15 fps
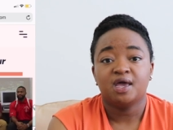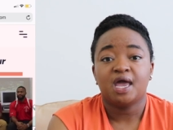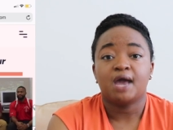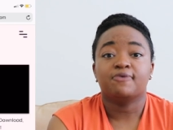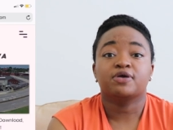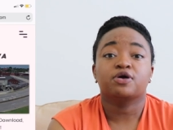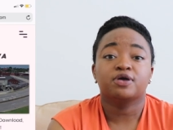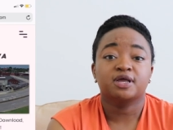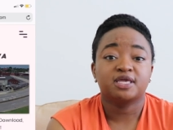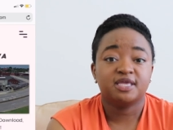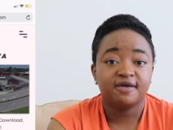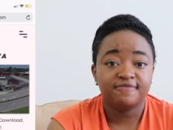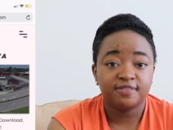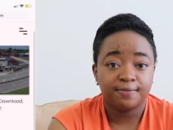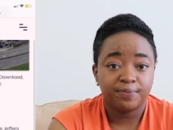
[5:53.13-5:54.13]
And we're going to
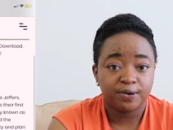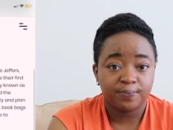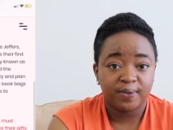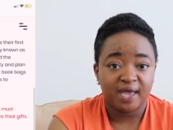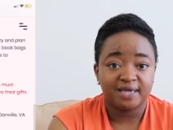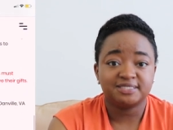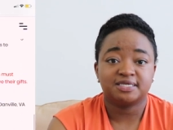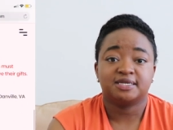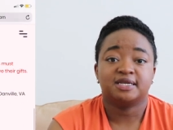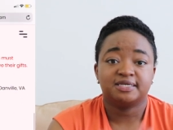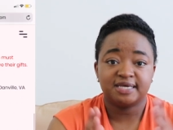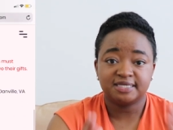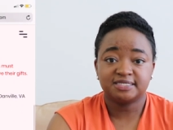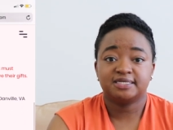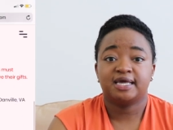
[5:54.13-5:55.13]
give the book bags at a
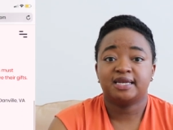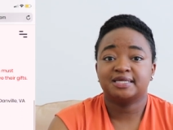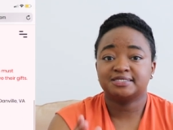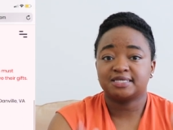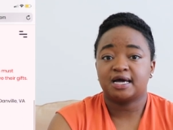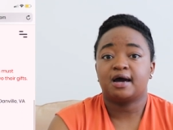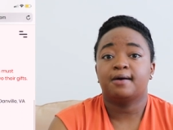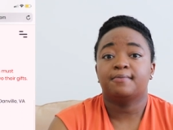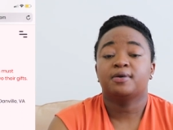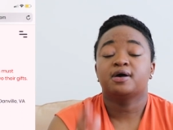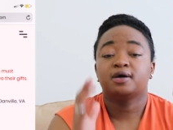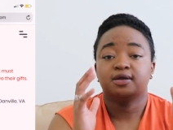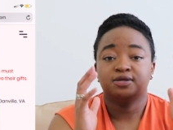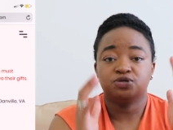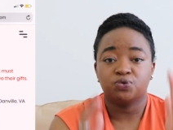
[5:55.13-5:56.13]
designated time
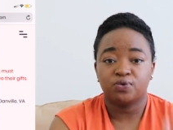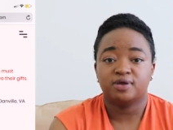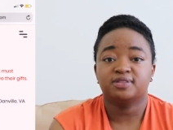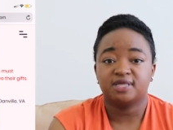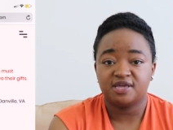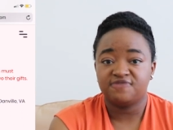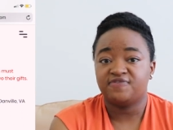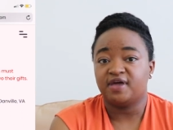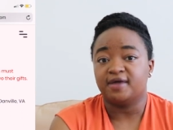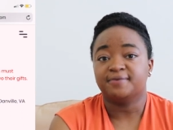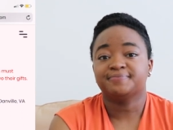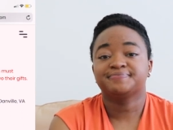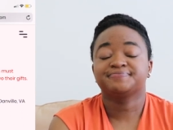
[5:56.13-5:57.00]
during the event.